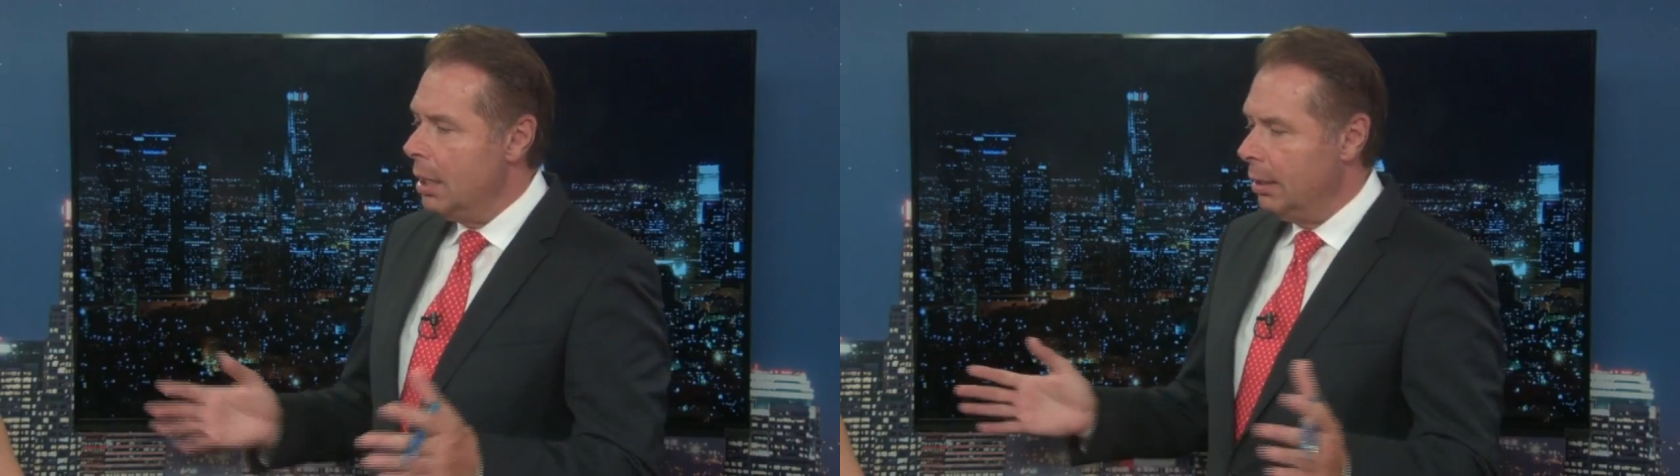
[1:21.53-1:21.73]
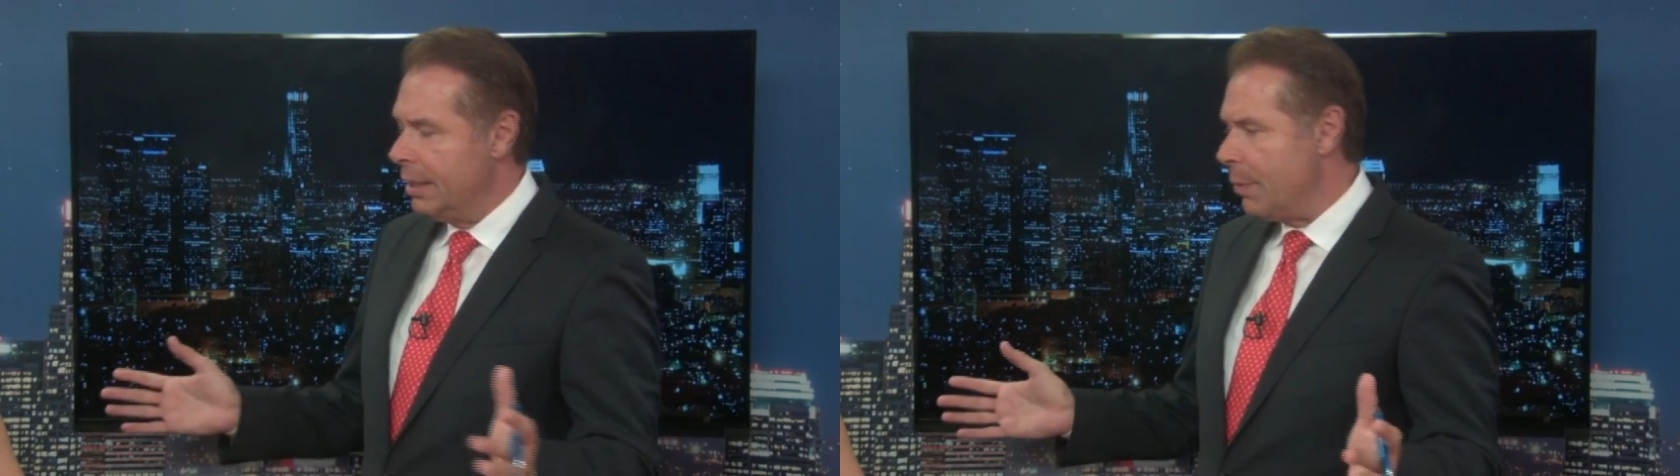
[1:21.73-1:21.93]

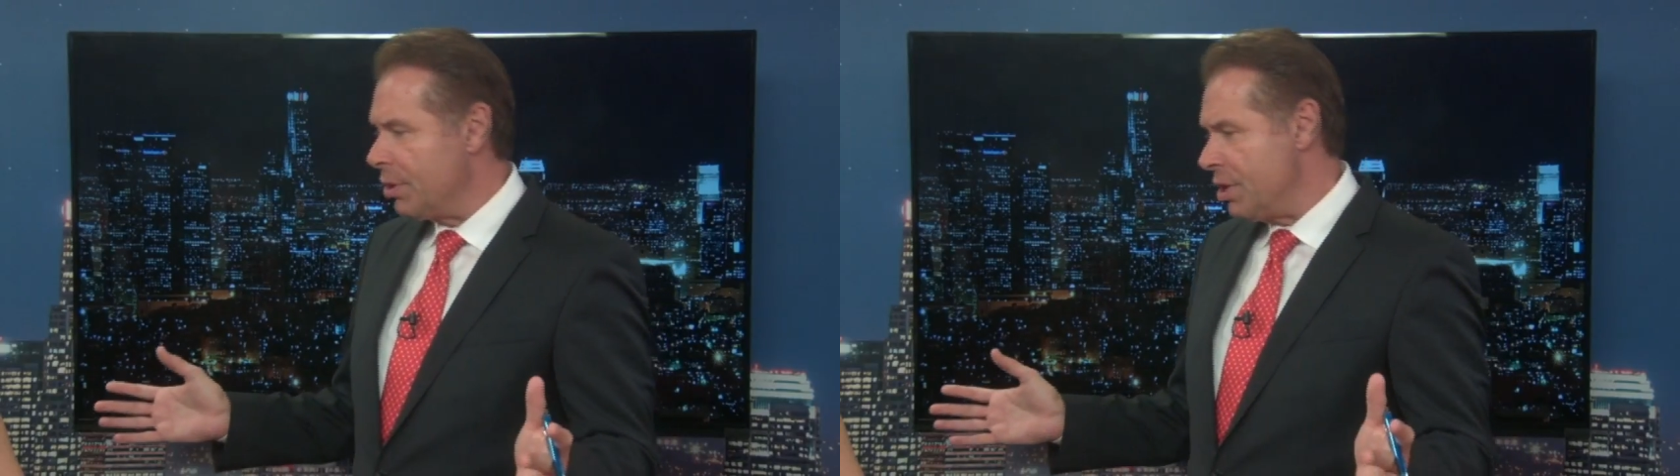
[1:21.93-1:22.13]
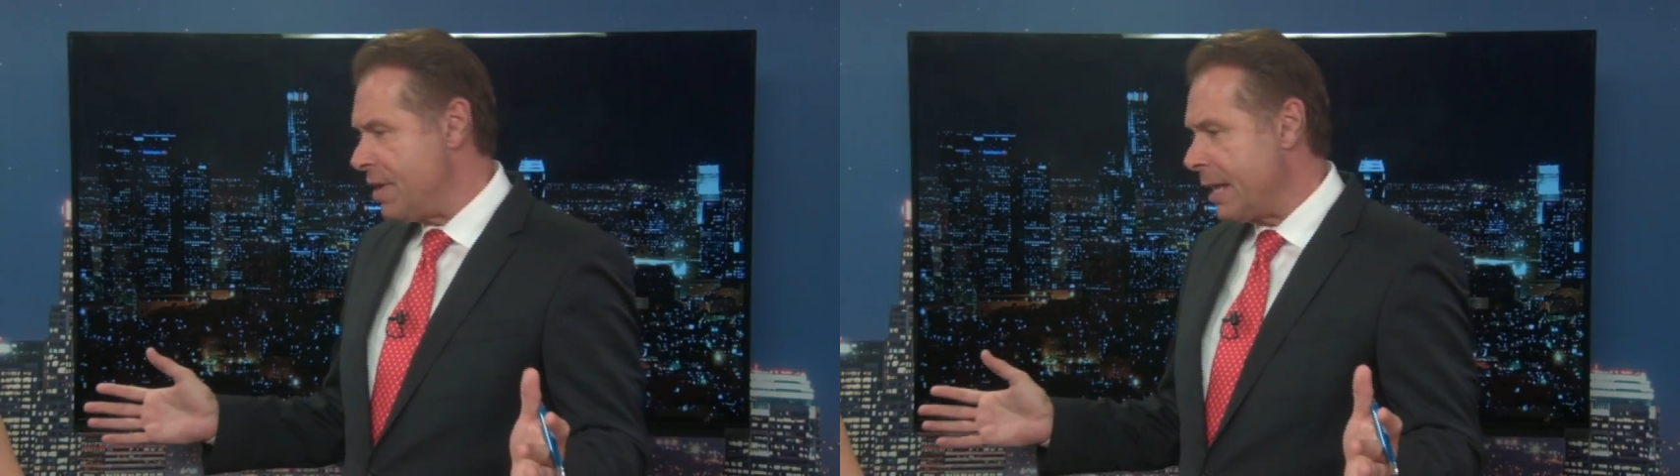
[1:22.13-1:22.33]
Lydie, why
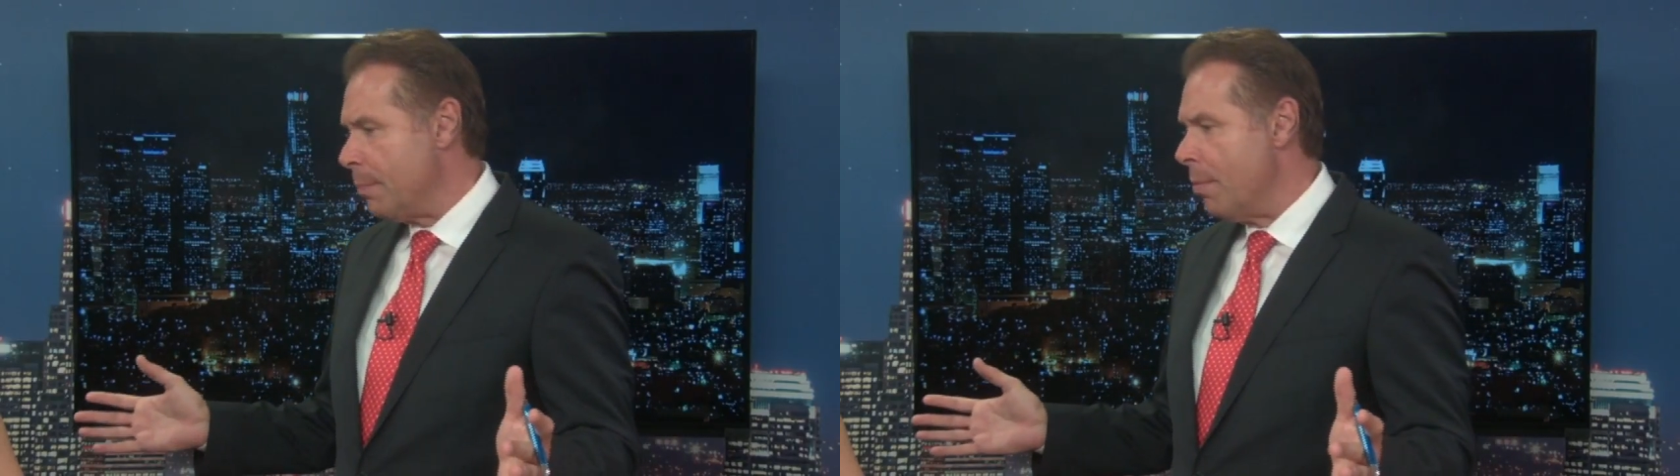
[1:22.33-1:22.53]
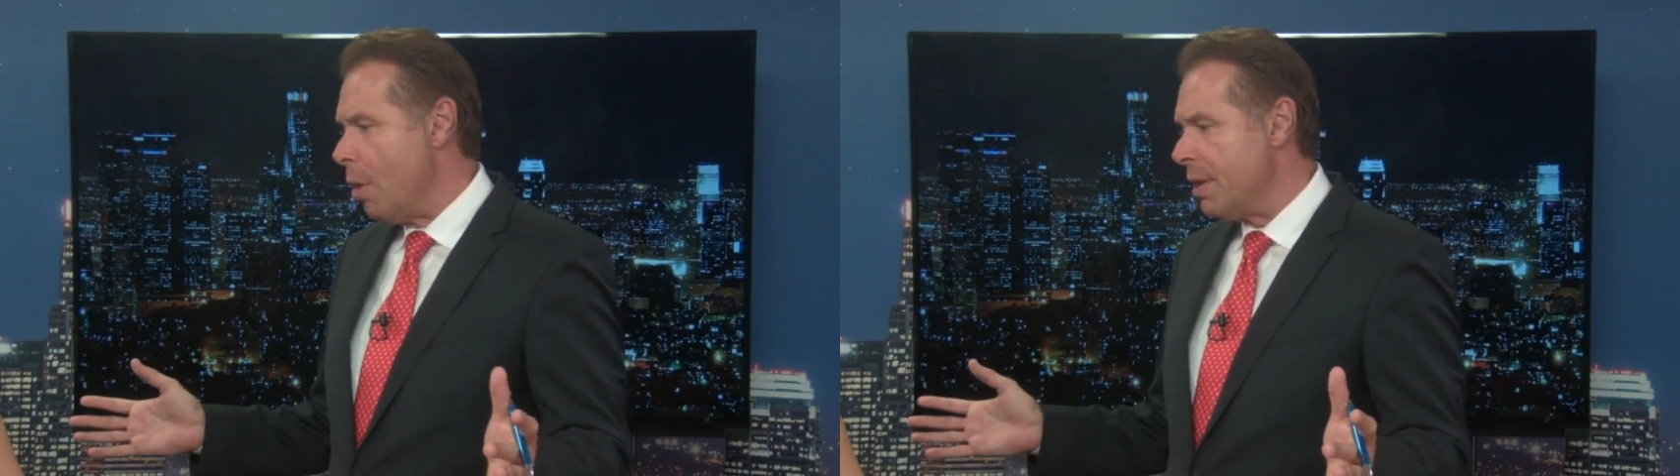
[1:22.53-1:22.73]
don't you take a
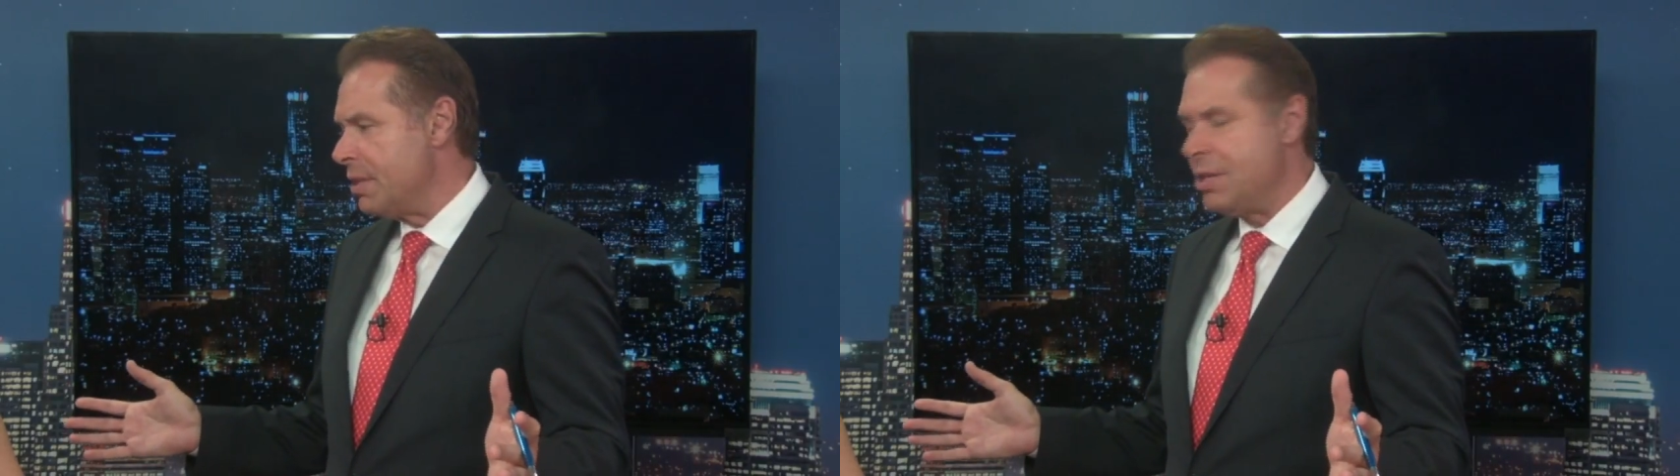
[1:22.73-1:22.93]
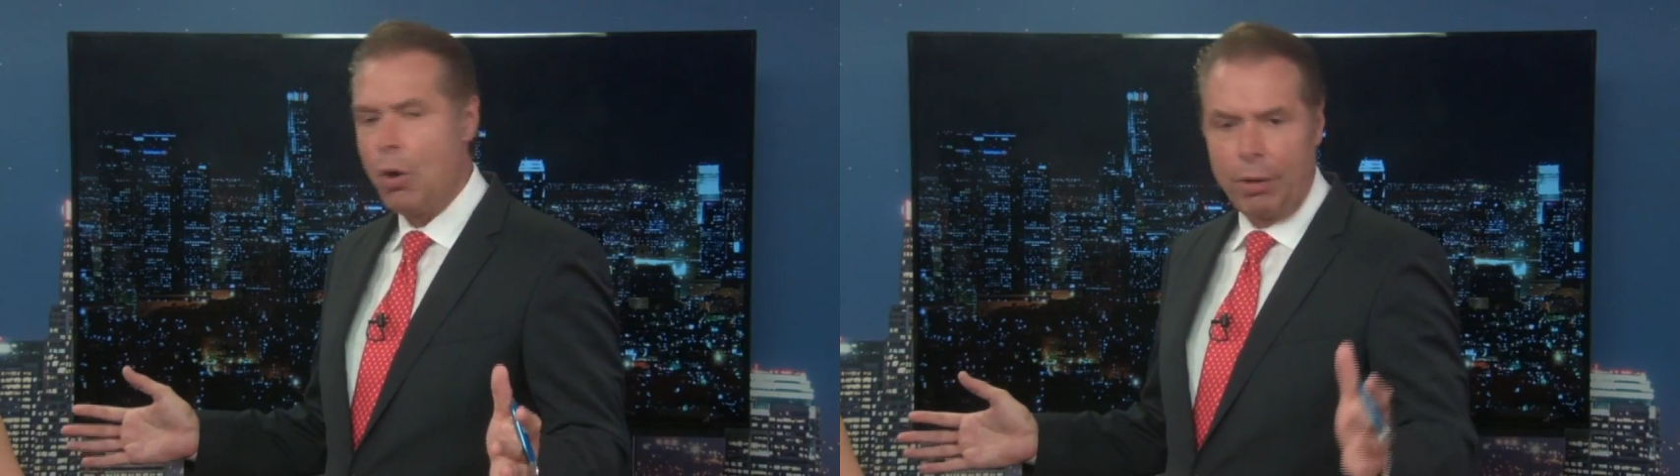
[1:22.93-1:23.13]
moment
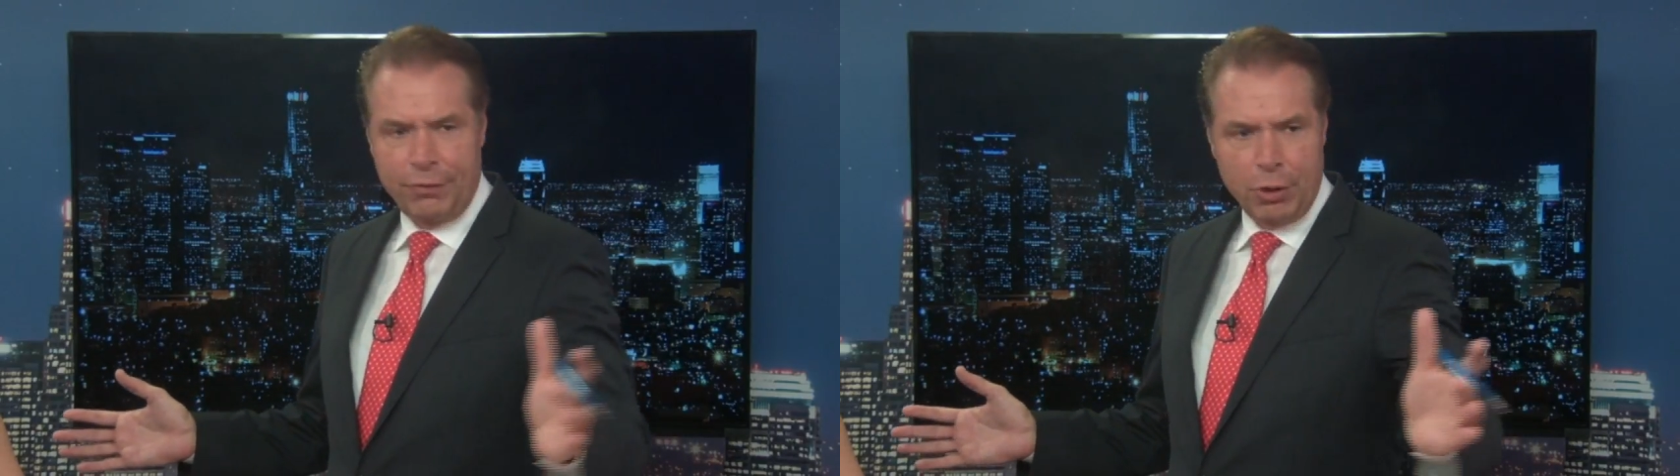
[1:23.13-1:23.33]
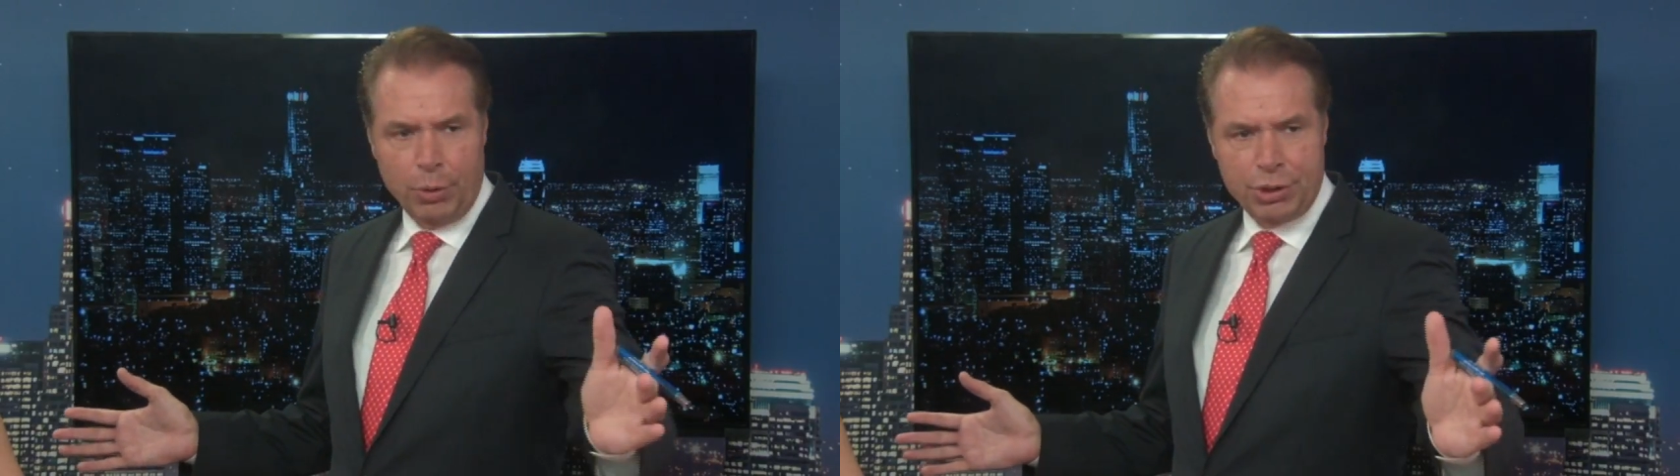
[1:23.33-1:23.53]
and tell our
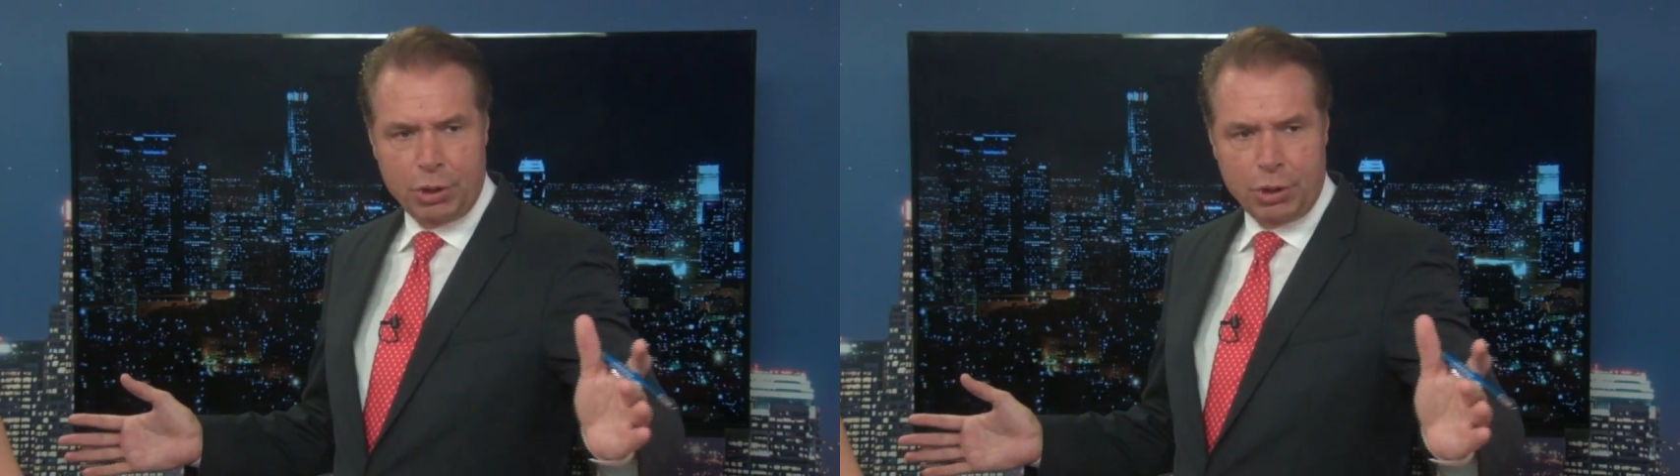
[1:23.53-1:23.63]
viewers